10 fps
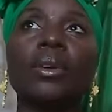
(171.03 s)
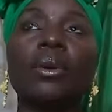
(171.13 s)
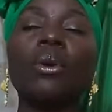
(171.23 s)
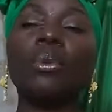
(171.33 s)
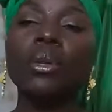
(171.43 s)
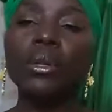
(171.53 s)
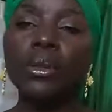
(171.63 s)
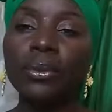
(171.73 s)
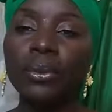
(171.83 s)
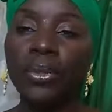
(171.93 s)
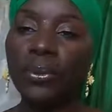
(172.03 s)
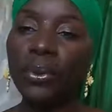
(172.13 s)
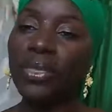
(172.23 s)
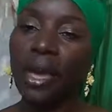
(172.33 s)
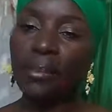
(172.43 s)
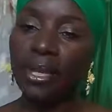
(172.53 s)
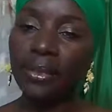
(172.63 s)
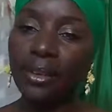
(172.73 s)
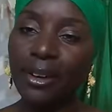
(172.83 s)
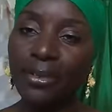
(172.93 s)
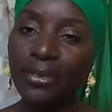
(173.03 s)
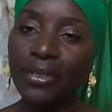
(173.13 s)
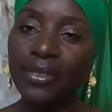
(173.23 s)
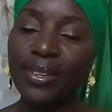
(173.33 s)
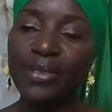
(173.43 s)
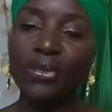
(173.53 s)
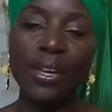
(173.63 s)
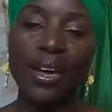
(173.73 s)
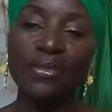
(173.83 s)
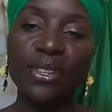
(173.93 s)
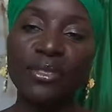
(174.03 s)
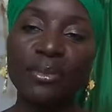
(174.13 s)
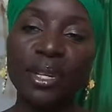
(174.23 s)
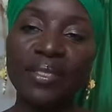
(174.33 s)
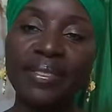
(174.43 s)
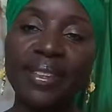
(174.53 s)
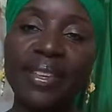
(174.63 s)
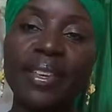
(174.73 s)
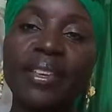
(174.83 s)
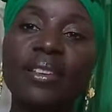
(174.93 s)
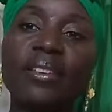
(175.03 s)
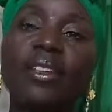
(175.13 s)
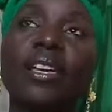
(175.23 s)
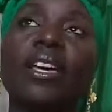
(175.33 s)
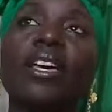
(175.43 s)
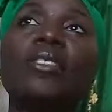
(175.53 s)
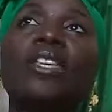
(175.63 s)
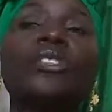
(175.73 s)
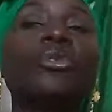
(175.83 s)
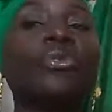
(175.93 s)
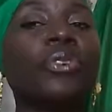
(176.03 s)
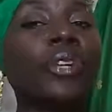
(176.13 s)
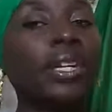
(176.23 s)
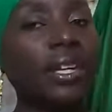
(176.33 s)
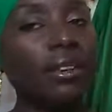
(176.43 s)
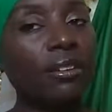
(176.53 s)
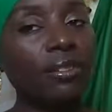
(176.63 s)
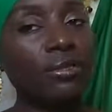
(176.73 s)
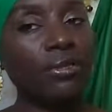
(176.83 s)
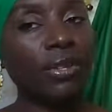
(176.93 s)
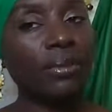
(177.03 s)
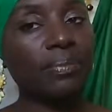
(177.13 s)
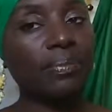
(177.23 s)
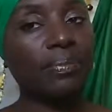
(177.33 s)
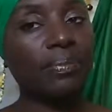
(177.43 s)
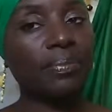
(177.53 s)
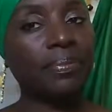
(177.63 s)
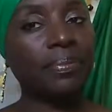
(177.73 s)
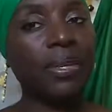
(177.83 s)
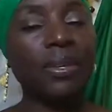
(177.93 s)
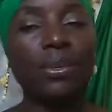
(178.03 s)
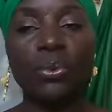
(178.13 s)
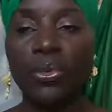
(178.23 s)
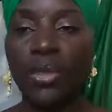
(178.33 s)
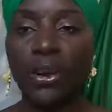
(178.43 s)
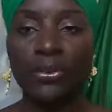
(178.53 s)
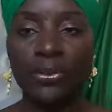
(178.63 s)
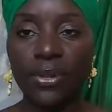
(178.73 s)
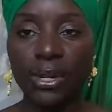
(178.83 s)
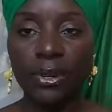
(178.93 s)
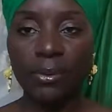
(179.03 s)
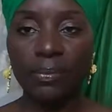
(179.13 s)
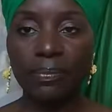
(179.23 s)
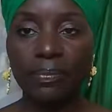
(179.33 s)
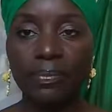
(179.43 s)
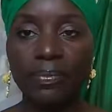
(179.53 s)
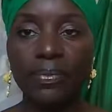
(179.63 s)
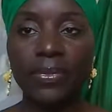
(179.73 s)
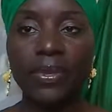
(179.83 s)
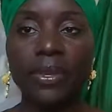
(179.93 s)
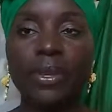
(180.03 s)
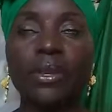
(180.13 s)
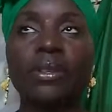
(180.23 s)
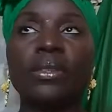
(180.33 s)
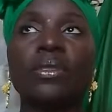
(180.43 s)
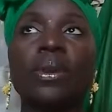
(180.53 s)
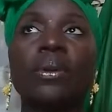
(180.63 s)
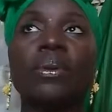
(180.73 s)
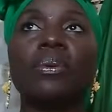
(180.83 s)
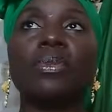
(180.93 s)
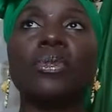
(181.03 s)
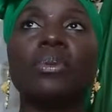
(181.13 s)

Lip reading: or would that be love if we have judgment? And then to forgive without fear. So to